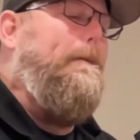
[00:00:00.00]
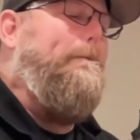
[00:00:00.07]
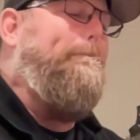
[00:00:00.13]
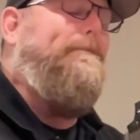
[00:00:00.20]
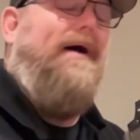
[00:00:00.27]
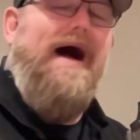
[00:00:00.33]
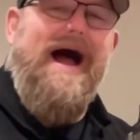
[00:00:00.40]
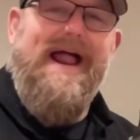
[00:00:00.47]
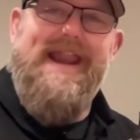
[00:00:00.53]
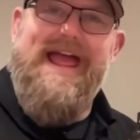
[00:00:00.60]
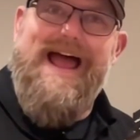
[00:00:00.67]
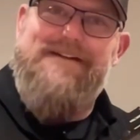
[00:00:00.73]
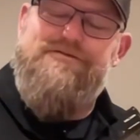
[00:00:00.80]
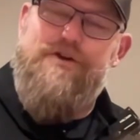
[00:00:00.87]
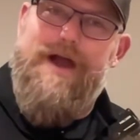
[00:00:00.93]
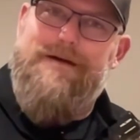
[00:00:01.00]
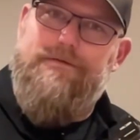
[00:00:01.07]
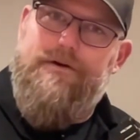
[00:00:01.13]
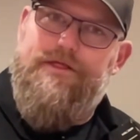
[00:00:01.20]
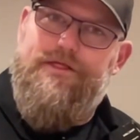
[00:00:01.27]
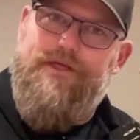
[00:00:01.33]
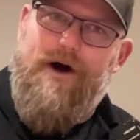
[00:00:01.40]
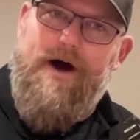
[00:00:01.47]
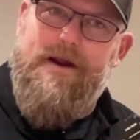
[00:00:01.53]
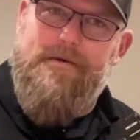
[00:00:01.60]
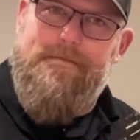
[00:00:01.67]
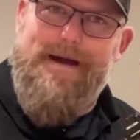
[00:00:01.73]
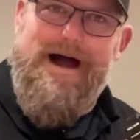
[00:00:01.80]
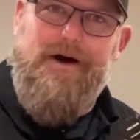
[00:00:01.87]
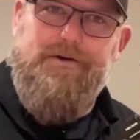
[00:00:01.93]
But have you ever thought
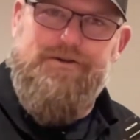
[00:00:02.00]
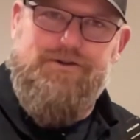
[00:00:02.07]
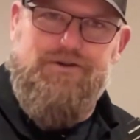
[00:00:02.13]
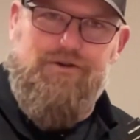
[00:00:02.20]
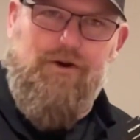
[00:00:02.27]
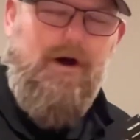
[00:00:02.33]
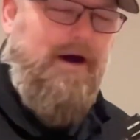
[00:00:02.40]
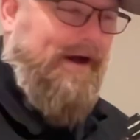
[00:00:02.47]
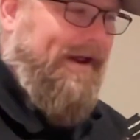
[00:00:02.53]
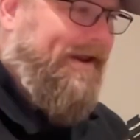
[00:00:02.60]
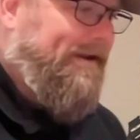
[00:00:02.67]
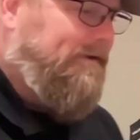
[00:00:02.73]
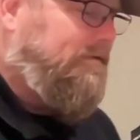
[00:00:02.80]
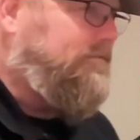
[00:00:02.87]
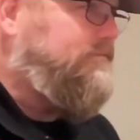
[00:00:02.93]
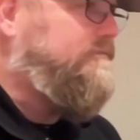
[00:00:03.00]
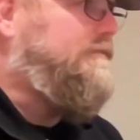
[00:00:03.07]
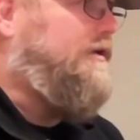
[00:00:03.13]
about drawing